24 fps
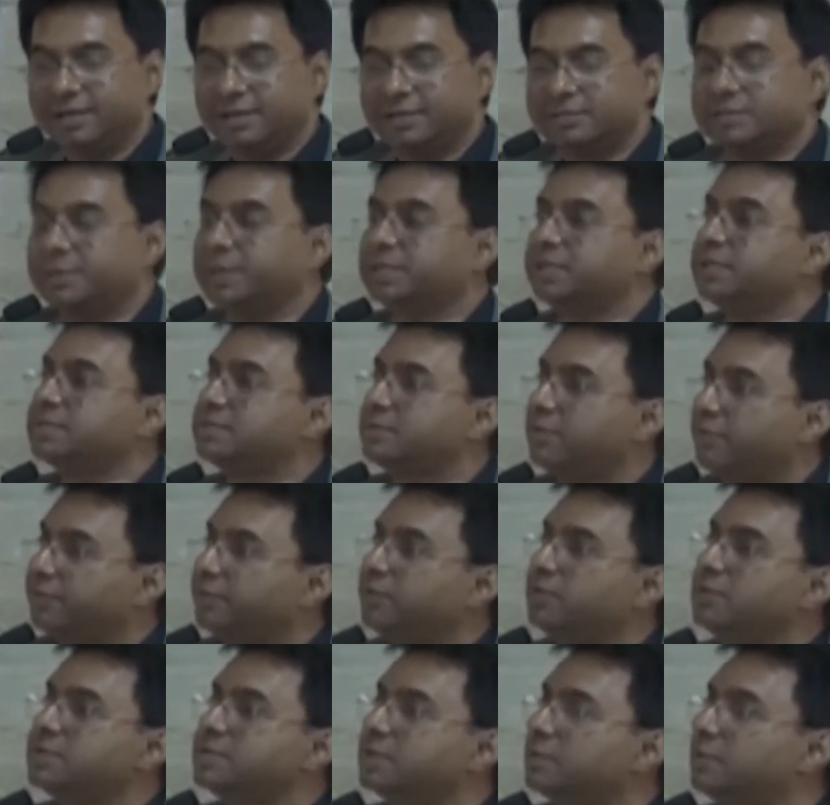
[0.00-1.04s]
So, but this, of
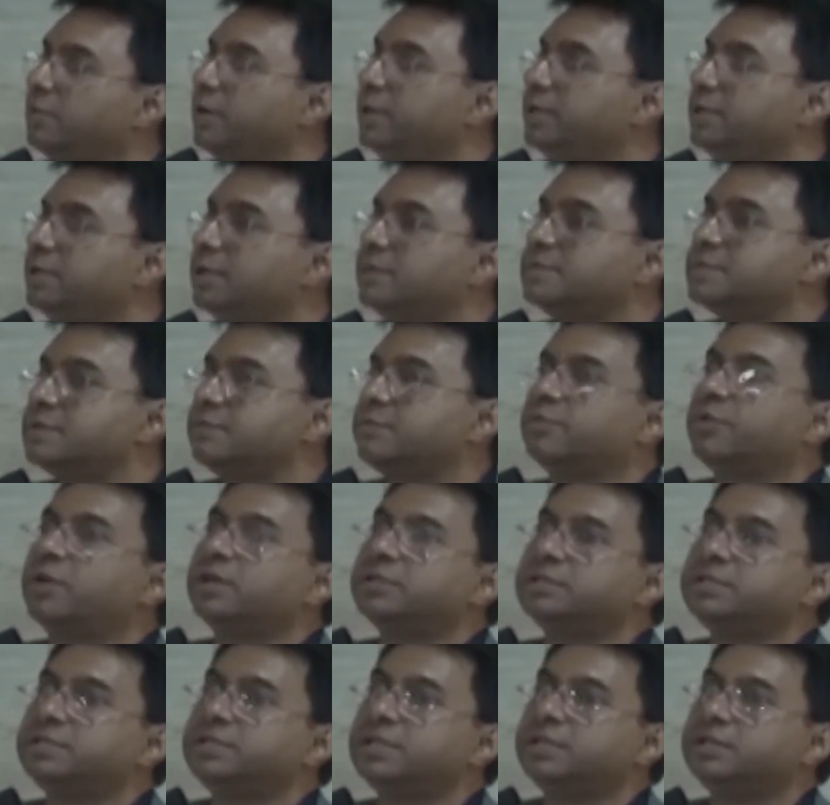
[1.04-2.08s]
course, in terms of
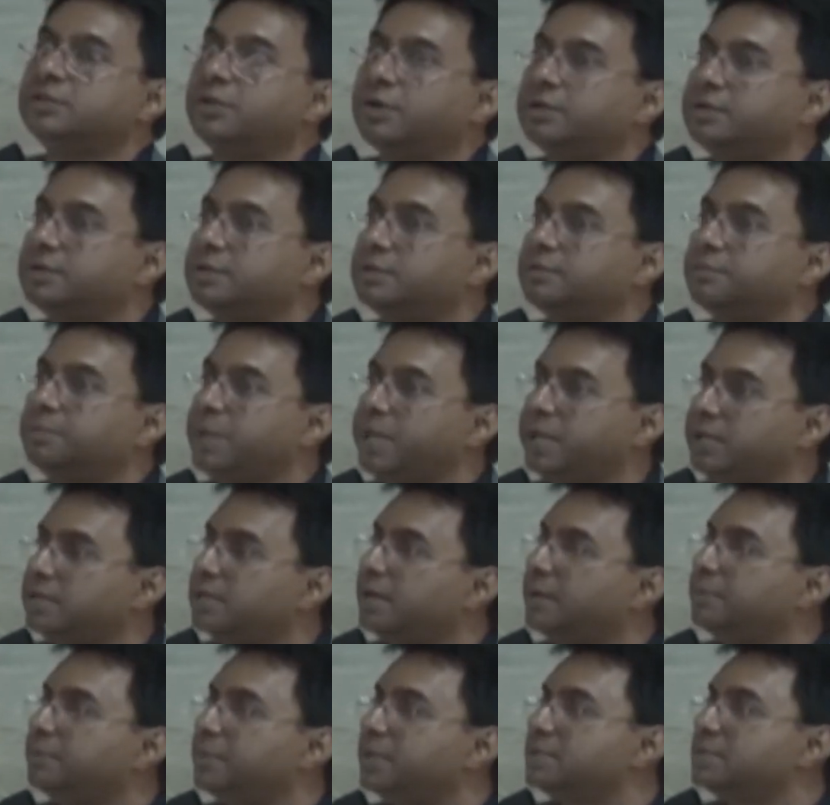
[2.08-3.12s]
quantity, not big
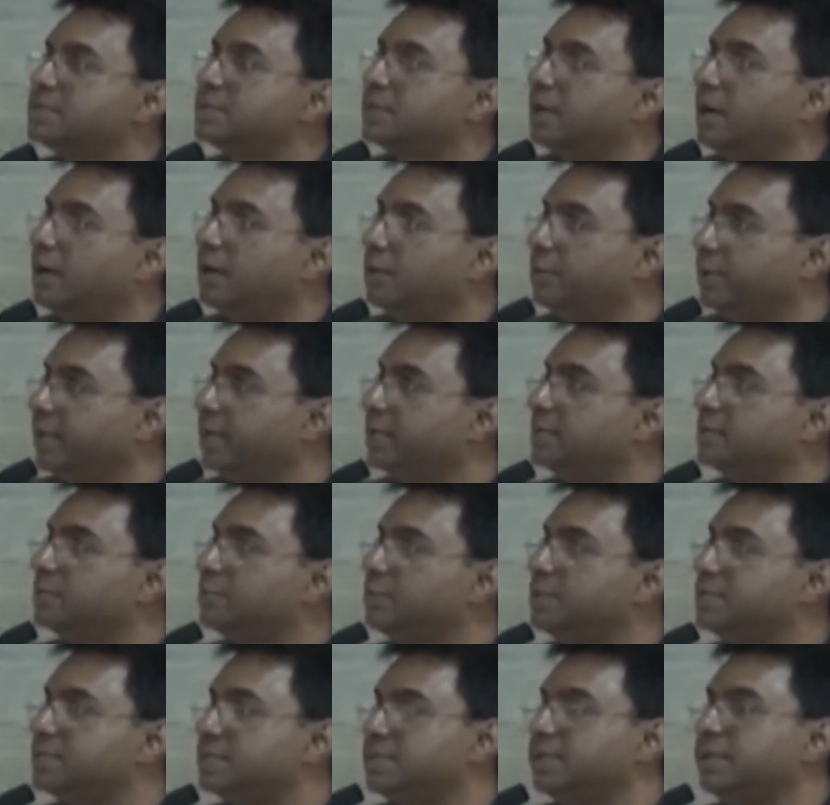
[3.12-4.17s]
numbers
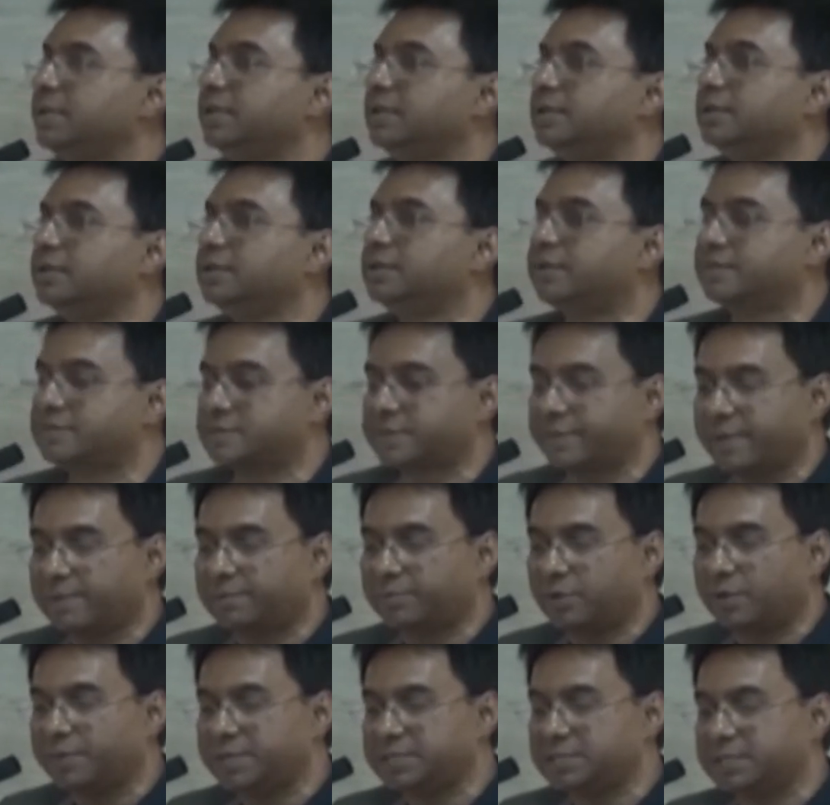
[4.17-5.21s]
we see in terms of
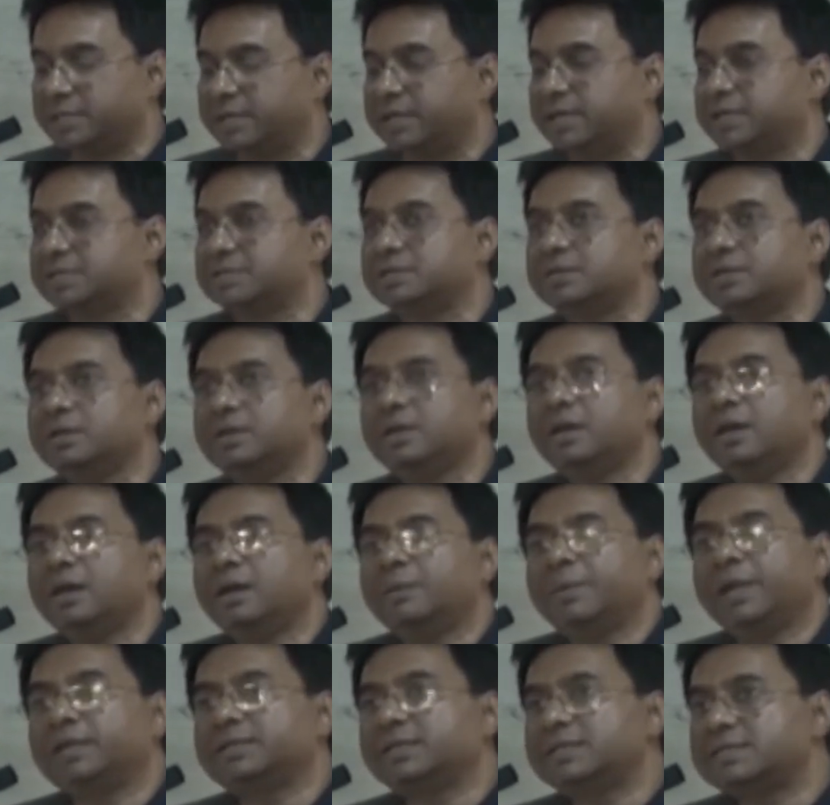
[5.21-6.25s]
employment generation.
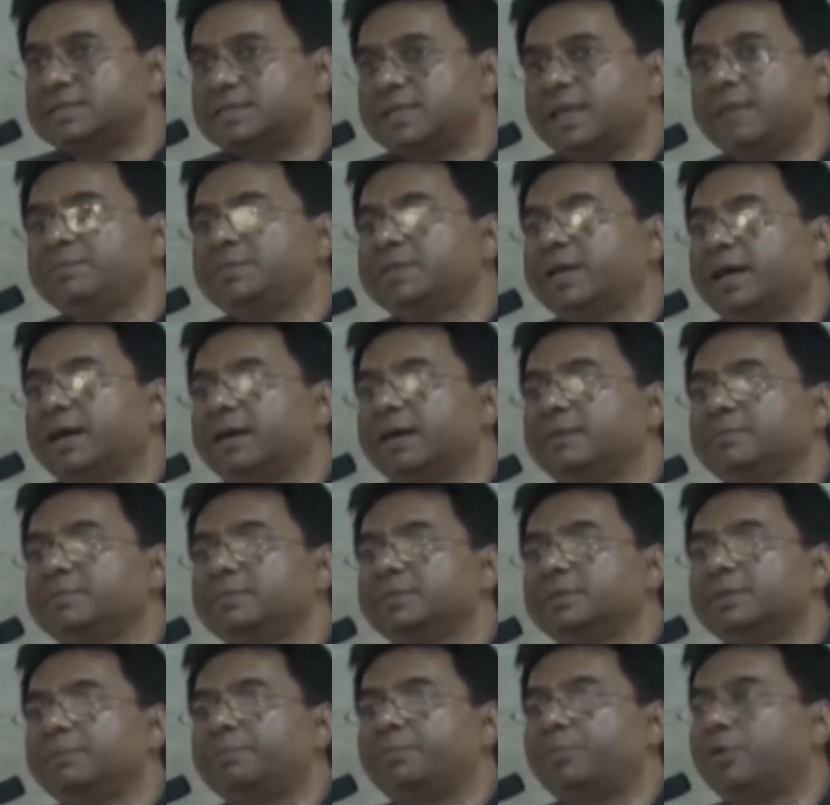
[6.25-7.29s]
But at the same
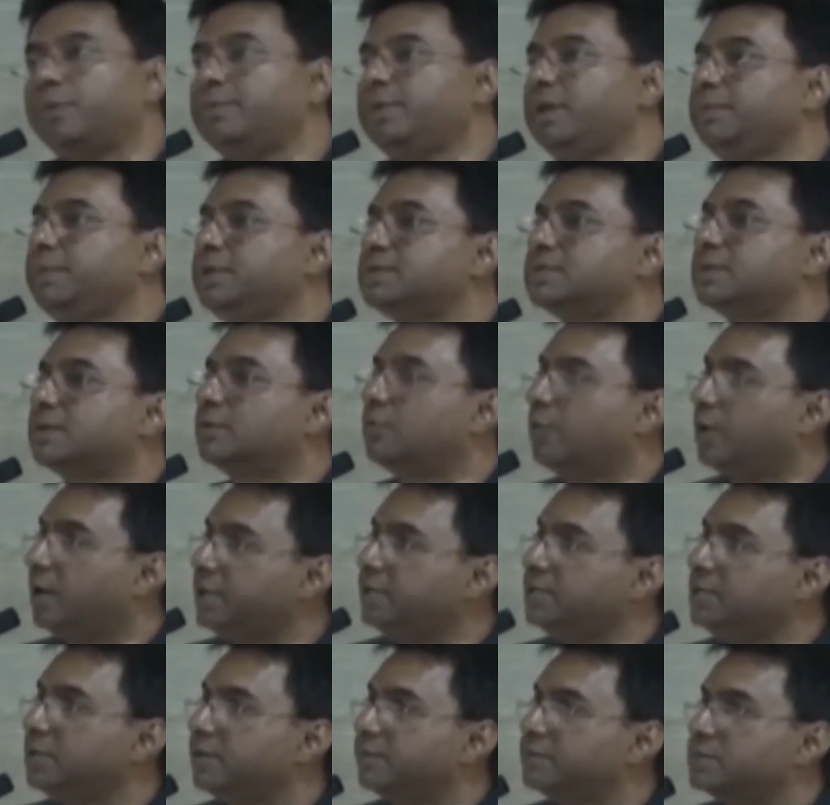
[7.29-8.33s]
time, the problem is the
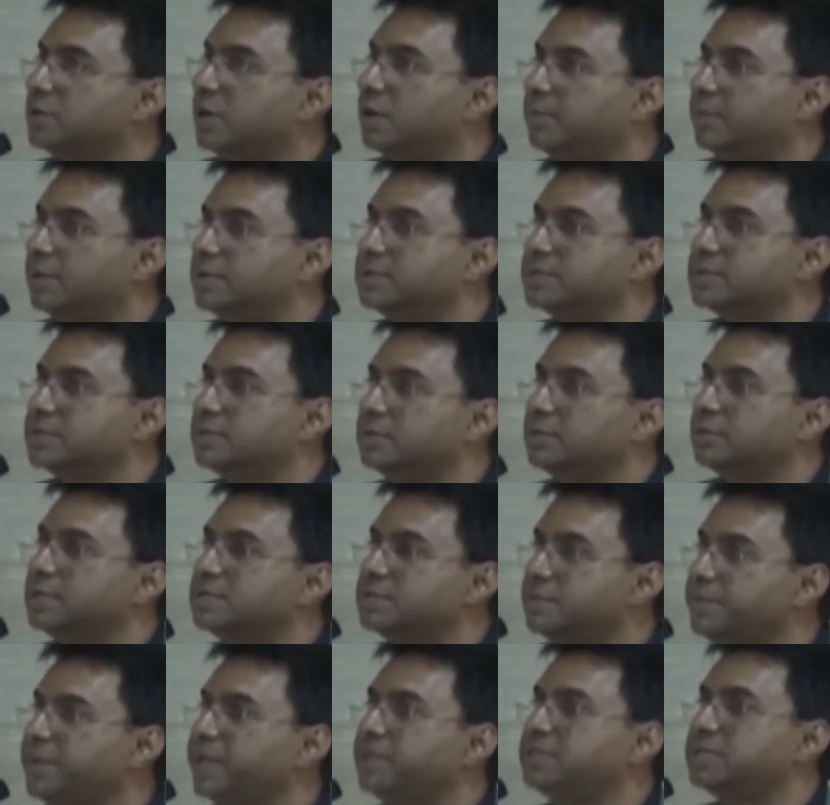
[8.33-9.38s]
quality of job also.
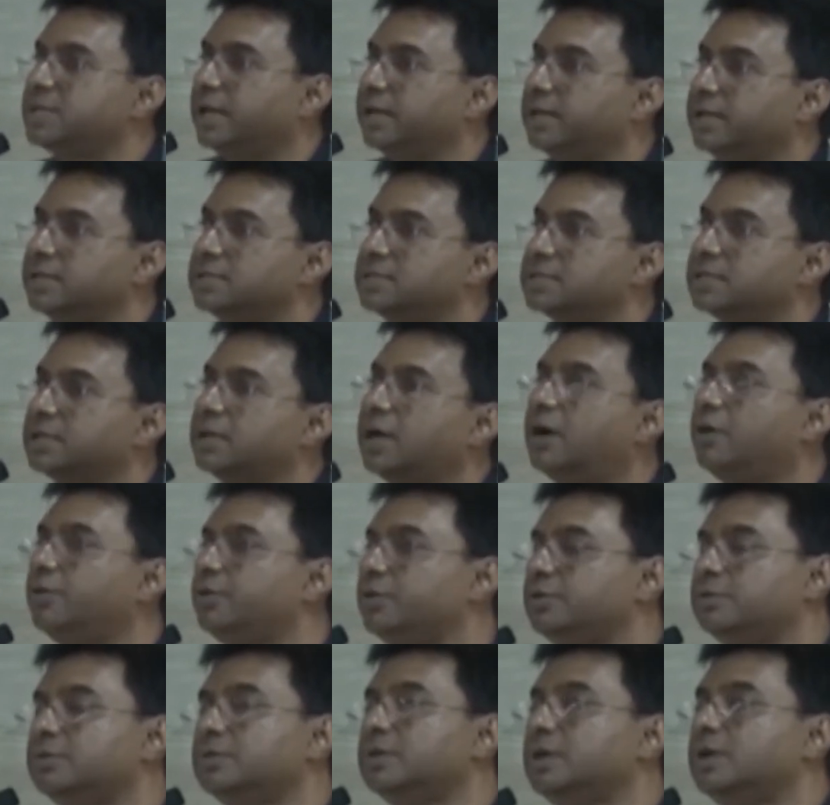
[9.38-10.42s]
It's a big challenge. And how do
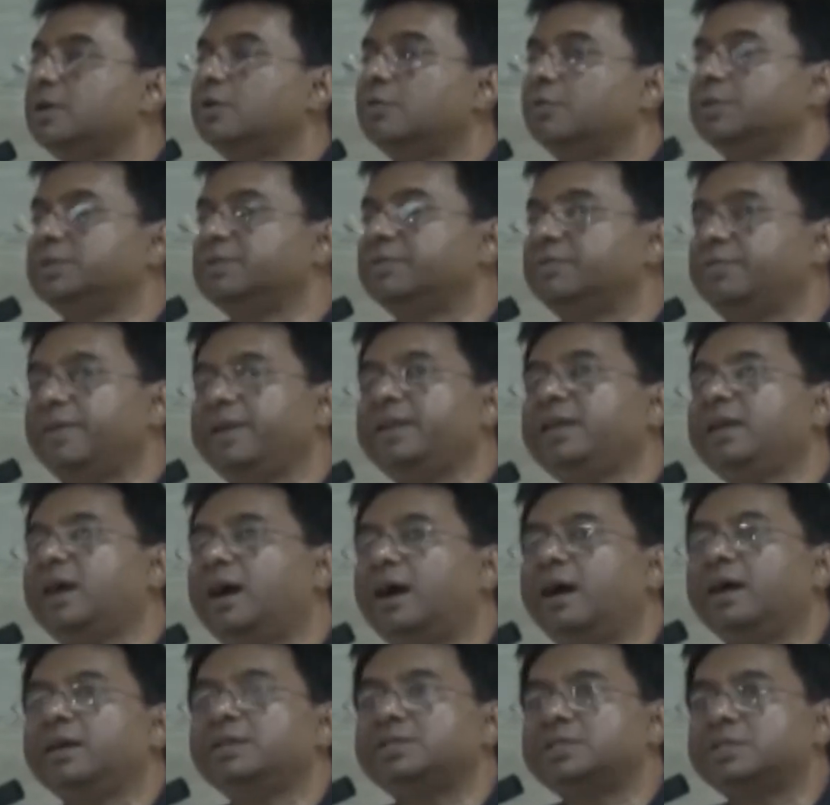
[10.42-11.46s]
you, with a very
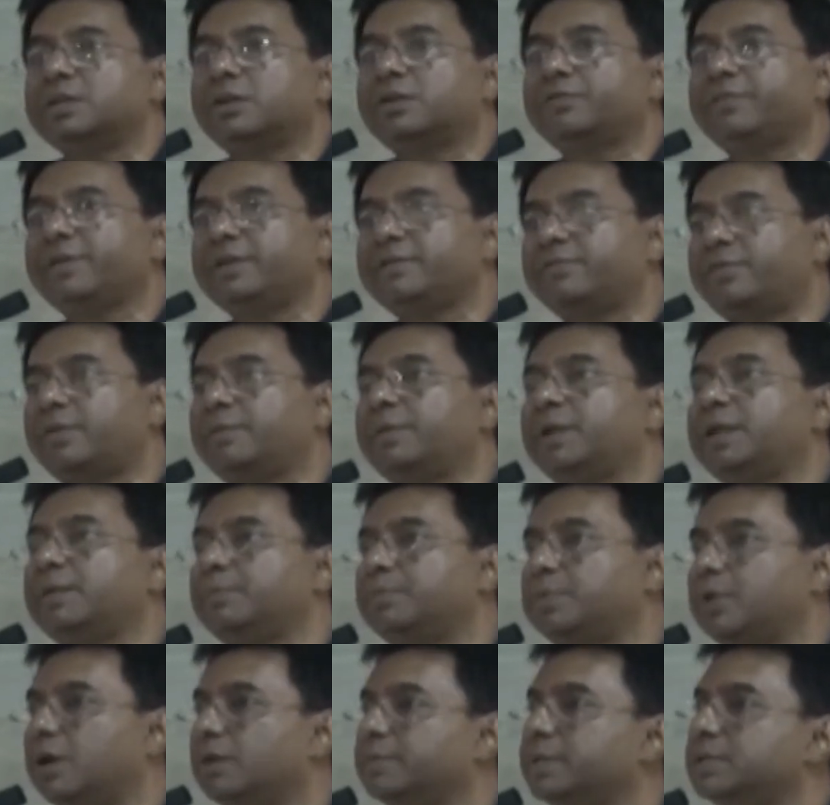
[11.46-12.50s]
high share of informal
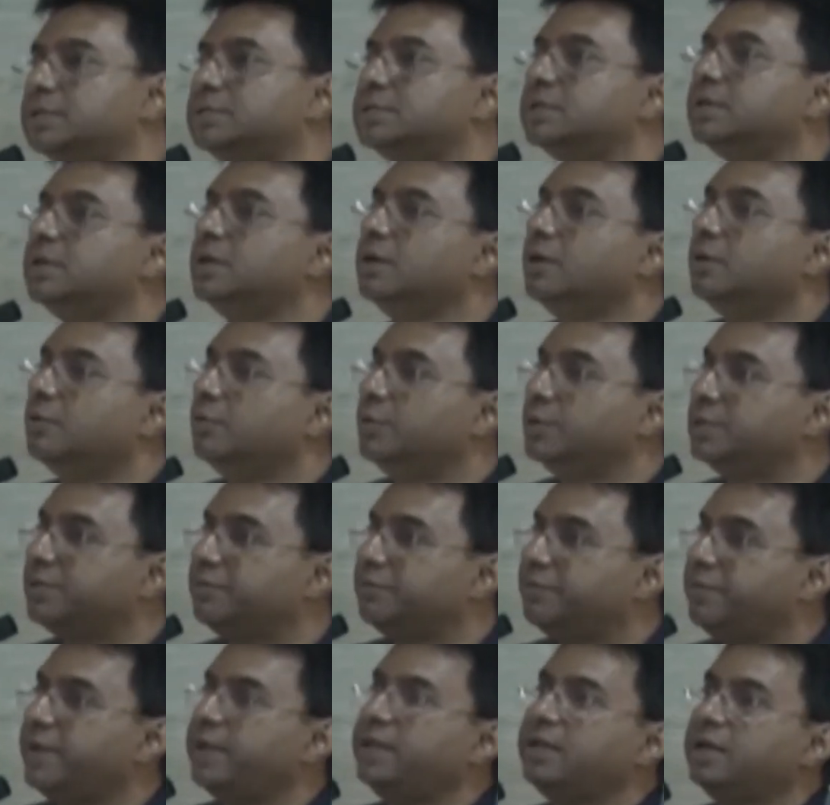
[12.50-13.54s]
employment, with a
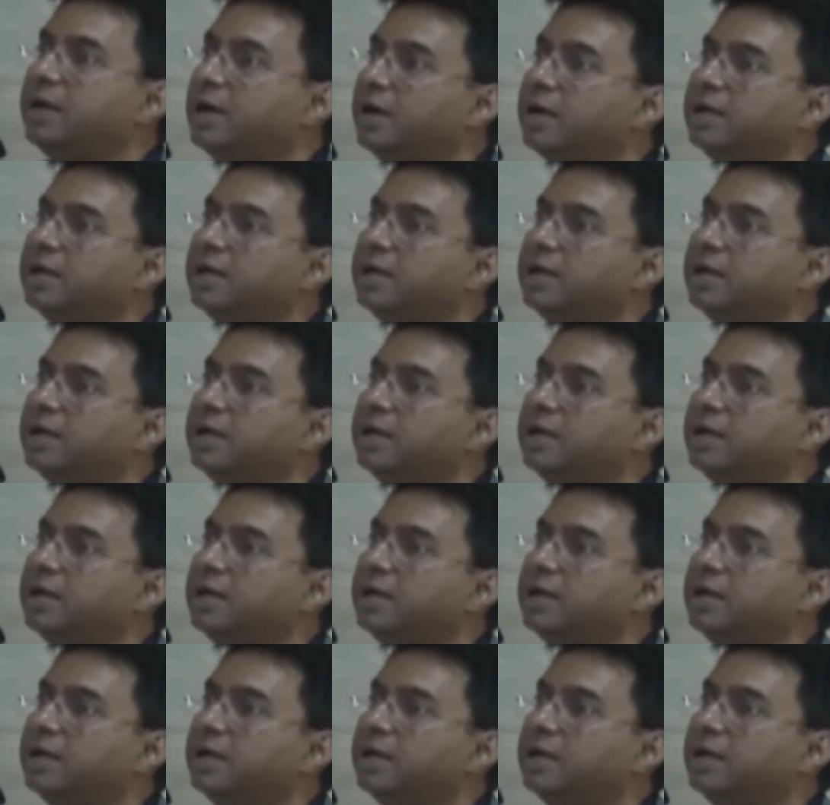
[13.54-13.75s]
very